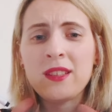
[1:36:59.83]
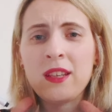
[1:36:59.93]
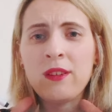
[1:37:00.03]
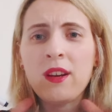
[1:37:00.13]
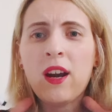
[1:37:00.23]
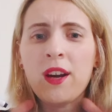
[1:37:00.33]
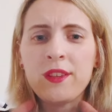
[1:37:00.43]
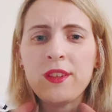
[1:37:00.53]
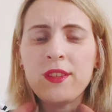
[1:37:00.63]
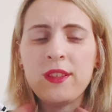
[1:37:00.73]
even
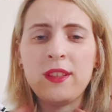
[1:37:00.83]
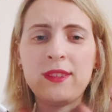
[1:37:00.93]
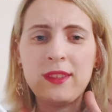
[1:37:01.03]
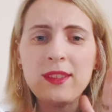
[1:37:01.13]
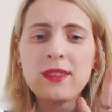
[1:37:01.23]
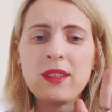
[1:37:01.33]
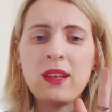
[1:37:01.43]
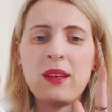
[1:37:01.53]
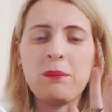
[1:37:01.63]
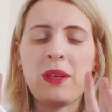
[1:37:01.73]
harder than it is.
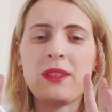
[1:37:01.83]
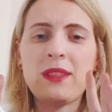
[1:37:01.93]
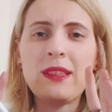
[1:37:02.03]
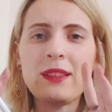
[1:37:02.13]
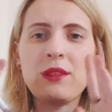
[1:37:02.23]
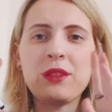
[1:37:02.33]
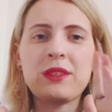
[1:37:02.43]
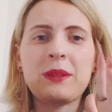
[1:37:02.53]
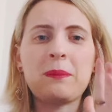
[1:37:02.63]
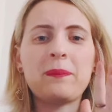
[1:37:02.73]
But it is
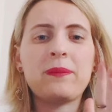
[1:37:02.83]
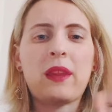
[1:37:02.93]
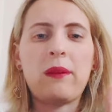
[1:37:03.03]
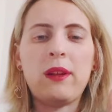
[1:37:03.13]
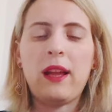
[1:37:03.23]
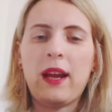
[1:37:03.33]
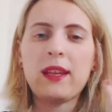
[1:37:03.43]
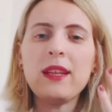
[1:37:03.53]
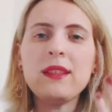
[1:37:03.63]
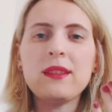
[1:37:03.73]
not. Well, I
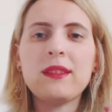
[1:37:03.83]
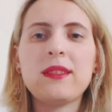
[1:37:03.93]
can't